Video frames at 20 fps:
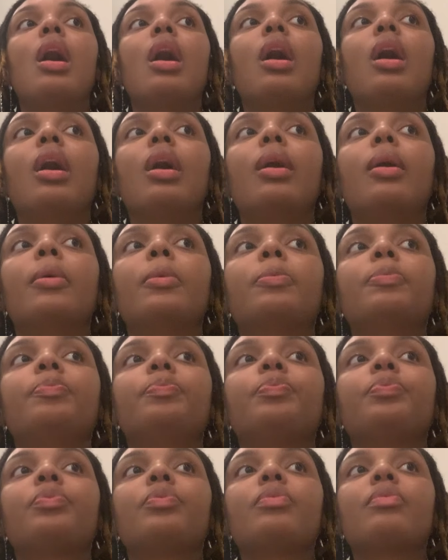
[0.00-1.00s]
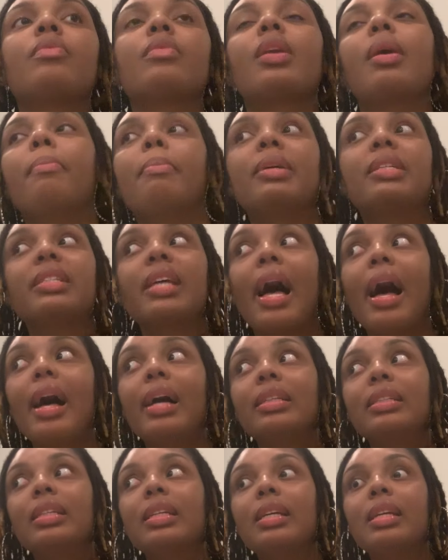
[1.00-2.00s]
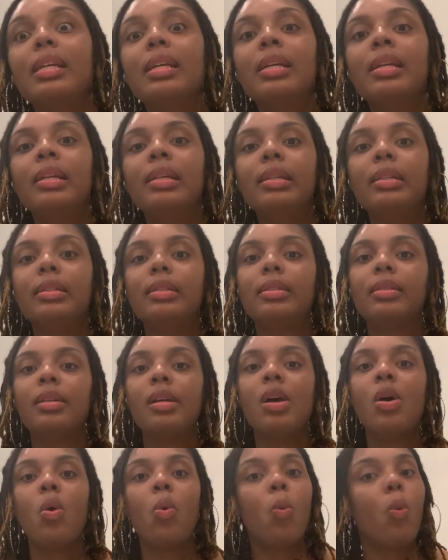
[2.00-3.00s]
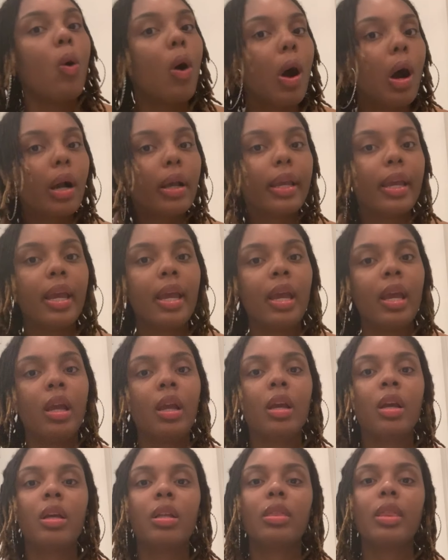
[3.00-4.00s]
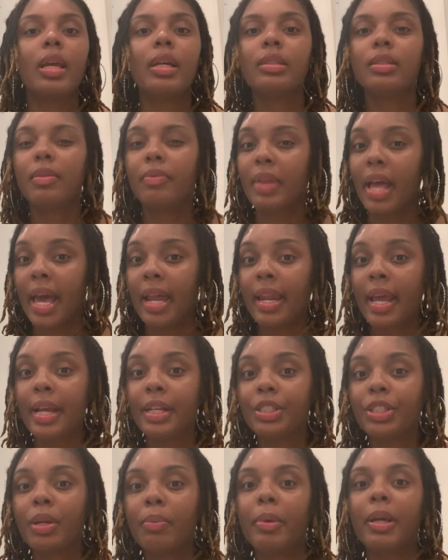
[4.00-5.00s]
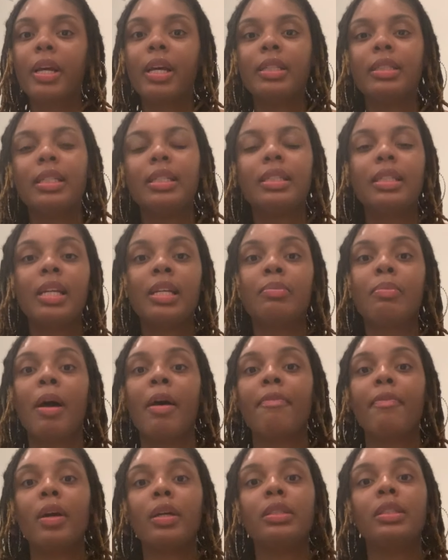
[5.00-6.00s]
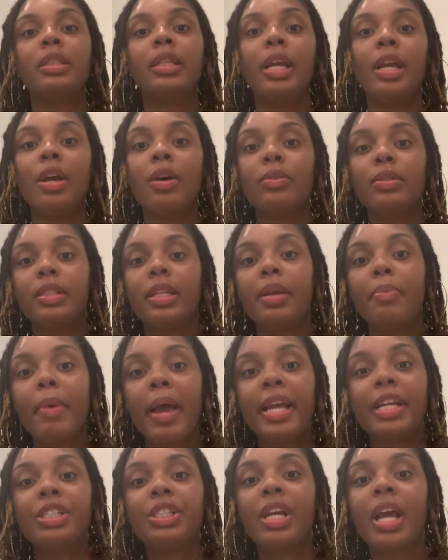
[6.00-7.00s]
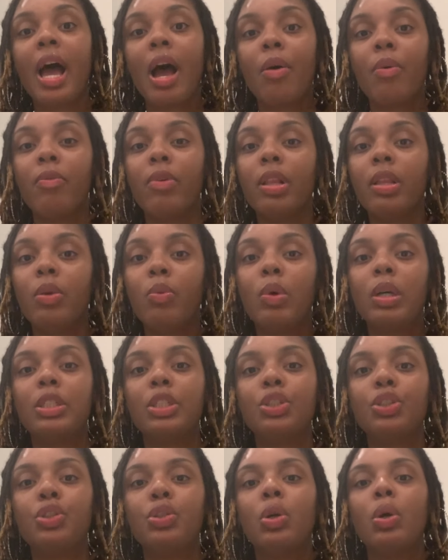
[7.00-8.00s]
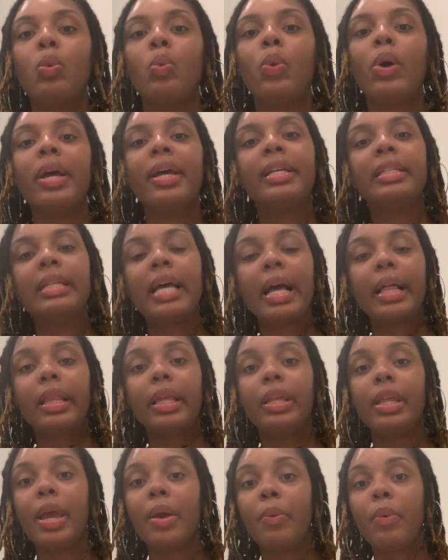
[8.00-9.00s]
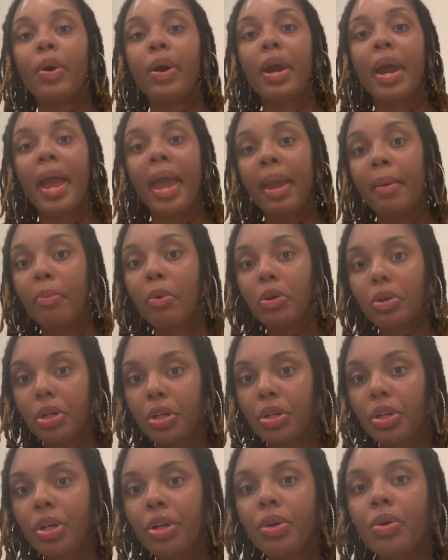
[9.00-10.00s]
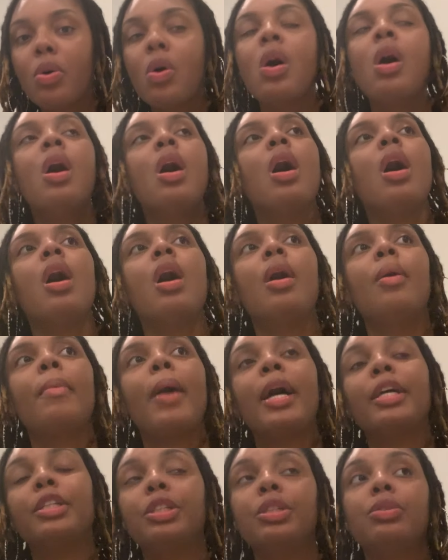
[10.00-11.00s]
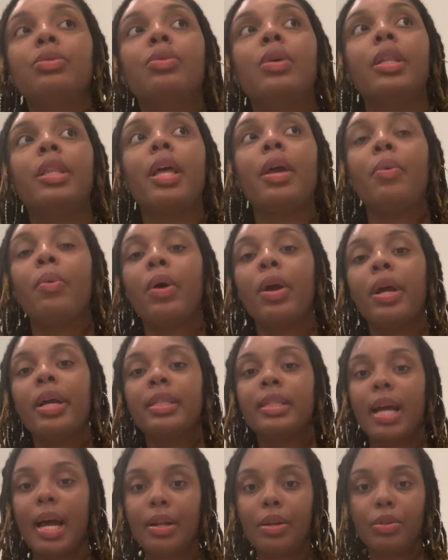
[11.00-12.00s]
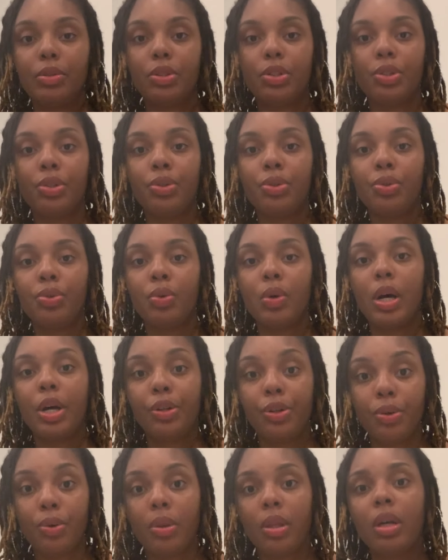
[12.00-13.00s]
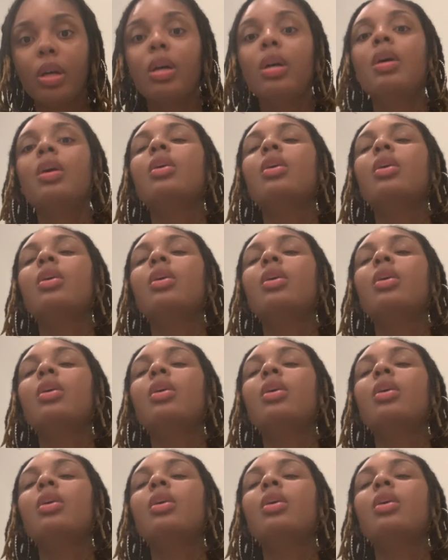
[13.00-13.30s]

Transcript: um, massages, walking, things of that nature because this is my first DOC patient. I really wasn't sure what exactly they were able to do. Um, I just knew that they were entitled to a doula.